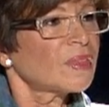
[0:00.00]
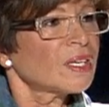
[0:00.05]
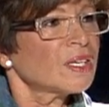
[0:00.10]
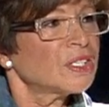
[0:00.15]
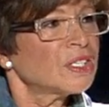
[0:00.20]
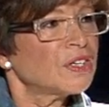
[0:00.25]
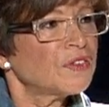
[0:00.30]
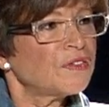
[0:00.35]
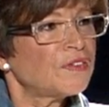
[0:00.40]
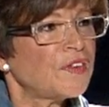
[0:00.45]

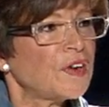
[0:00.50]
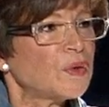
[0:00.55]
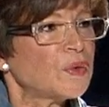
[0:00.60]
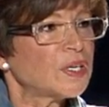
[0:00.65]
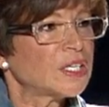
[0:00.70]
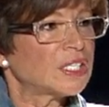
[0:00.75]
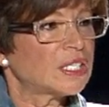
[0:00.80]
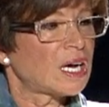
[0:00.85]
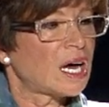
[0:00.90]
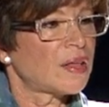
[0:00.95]
to
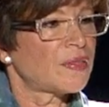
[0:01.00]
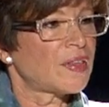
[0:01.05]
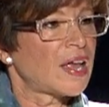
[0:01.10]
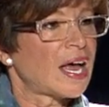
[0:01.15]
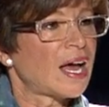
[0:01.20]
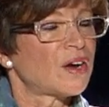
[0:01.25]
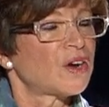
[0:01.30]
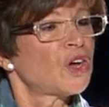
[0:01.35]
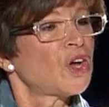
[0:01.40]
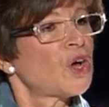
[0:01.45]
focus on
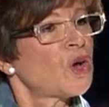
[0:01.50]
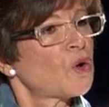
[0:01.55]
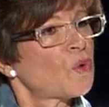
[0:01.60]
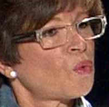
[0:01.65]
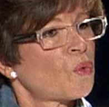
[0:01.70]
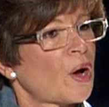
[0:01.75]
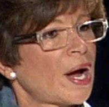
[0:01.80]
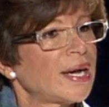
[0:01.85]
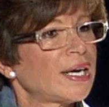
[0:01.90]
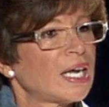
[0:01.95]
that
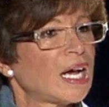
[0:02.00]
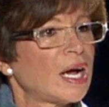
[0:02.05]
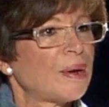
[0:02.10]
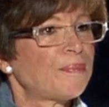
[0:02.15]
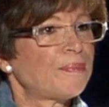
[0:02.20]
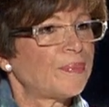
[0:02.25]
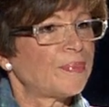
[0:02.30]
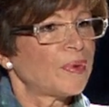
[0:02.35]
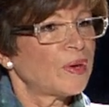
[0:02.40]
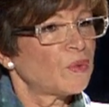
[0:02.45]
right up
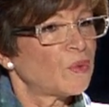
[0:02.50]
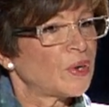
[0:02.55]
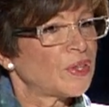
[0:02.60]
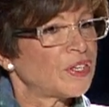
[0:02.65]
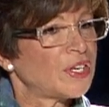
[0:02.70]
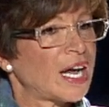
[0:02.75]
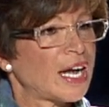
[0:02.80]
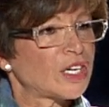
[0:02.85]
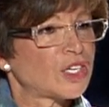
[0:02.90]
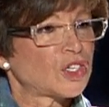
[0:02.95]
with
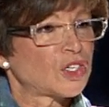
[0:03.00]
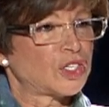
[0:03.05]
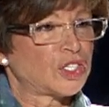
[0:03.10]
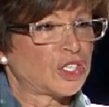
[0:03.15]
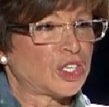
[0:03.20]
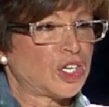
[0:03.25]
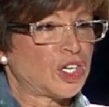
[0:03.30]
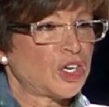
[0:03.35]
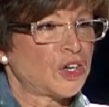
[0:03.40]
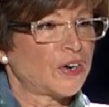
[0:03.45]
national
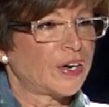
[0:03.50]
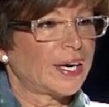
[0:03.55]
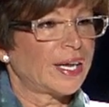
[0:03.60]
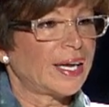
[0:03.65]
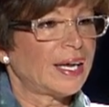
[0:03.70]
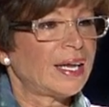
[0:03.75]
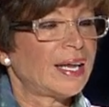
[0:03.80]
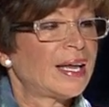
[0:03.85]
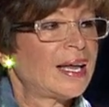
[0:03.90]
security,